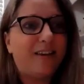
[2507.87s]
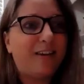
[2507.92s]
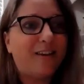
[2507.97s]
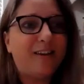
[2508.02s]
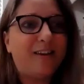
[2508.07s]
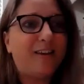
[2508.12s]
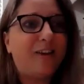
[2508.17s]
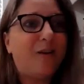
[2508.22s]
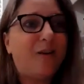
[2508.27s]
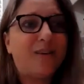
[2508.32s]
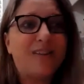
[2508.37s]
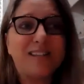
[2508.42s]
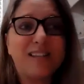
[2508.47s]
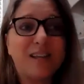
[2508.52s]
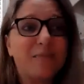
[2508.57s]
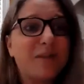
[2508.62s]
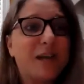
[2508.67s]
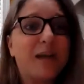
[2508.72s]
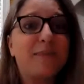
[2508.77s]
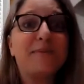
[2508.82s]
and
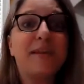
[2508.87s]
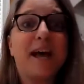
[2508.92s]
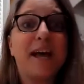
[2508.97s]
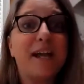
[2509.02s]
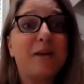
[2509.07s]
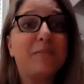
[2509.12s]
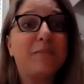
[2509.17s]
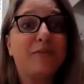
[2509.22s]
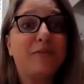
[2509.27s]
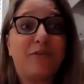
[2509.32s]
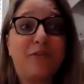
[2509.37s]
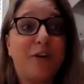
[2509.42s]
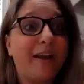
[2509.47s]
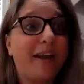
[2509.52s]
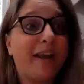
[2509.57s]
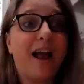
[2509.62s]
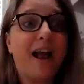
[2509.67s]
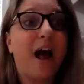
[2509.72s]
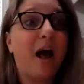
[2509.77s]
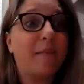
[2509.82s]
sometimes I am a
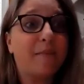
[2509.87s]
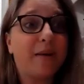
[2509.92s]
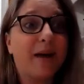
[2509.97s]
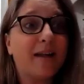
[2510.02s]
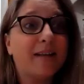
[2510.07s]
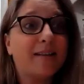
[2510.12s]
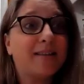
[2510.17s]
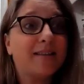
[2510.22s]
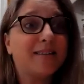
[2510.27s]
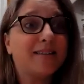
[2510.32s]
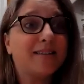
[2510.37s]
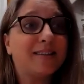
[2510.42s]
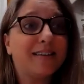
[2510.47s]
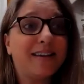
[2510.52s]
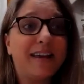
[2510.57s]
freaking hot mess.